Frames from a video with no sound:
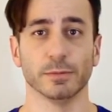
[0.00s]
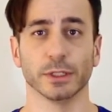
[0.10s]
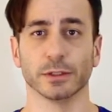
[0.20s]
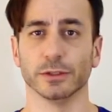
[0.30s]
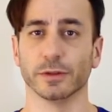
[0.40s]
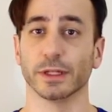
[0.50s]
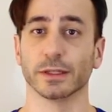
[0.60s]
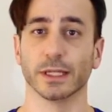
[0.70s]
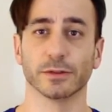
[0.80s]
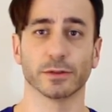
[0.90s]
because you
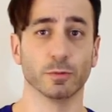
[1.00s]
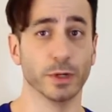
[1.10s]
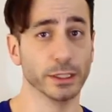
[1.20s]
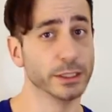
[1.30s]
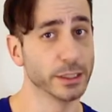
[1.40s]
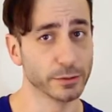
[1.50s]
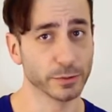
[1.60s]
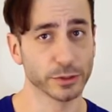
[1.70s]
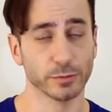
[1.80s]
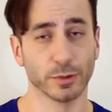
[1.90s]
think that's the way to getting
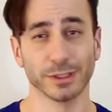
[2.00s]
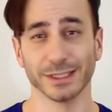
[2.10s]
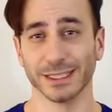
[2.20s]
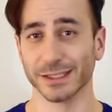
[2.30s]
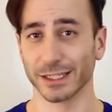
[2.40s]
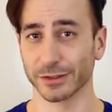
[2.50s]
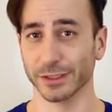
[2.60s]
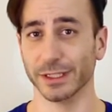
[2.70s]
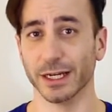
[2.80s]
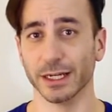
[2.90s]
what you want. It's
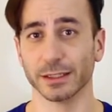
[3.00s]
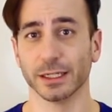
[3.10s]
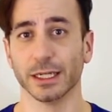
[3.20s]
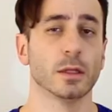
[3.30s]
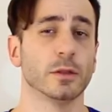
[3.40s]
actually not.